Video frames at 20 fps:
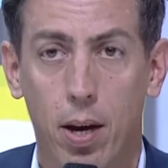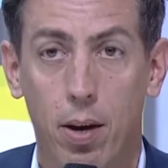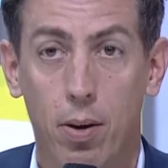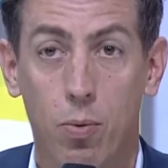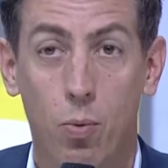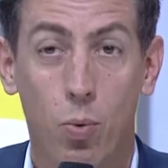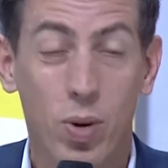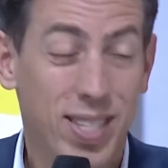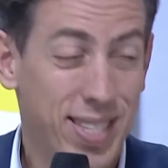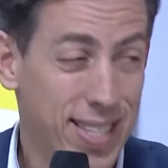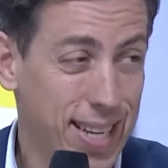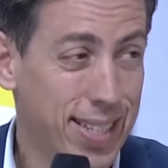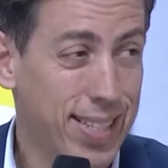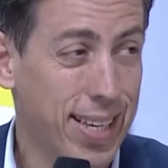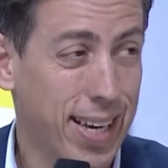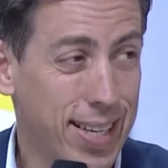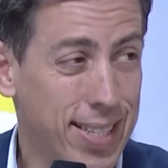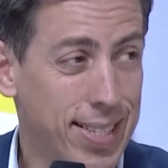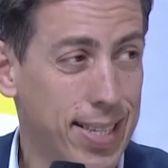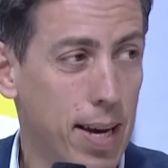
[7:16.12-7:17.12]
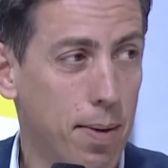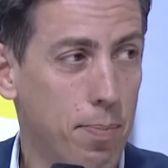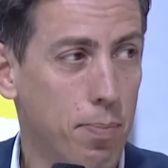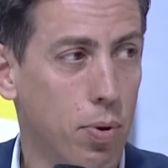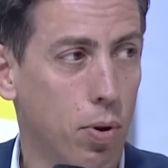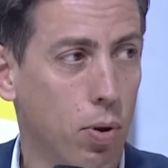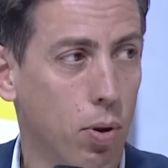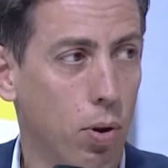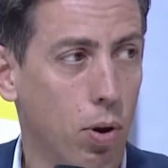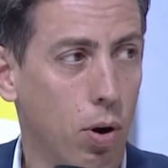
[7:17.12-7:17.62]
recent
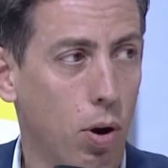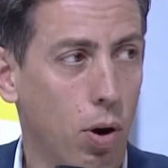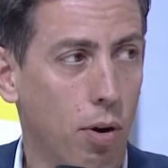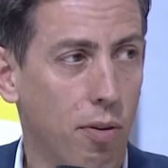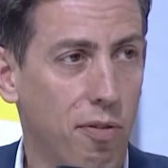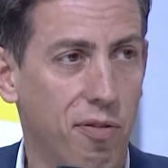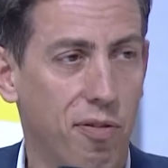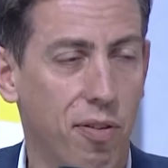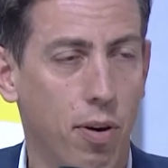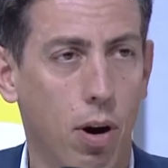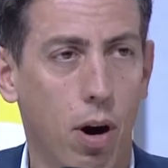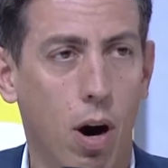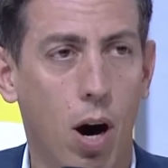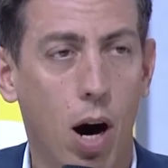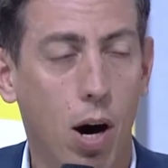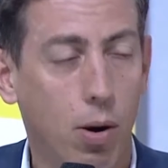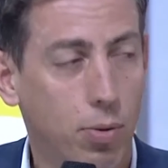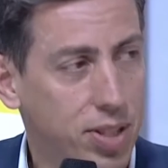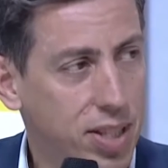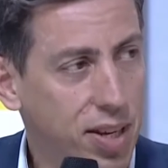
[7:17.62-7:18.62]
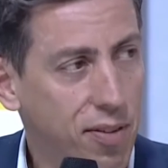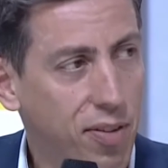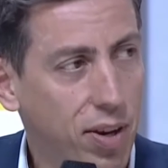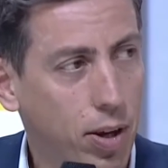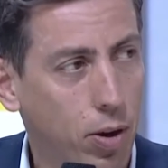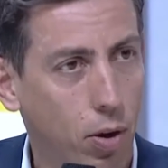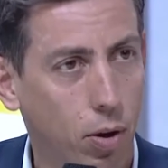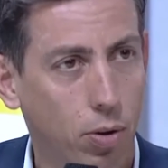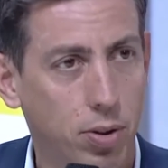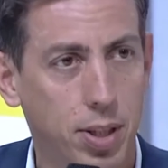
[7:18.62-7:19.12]
example of how
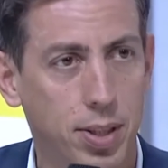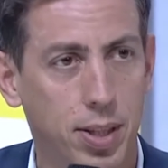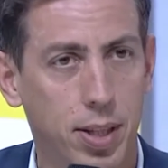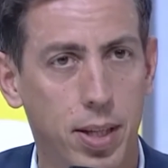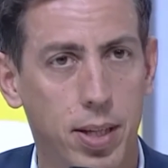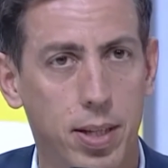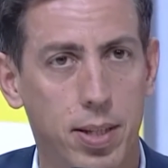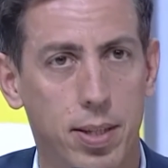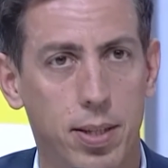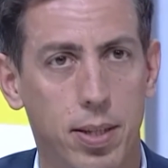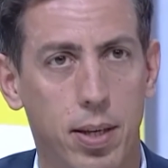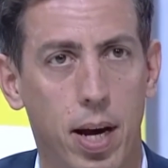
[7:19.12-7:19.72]
difficult it is,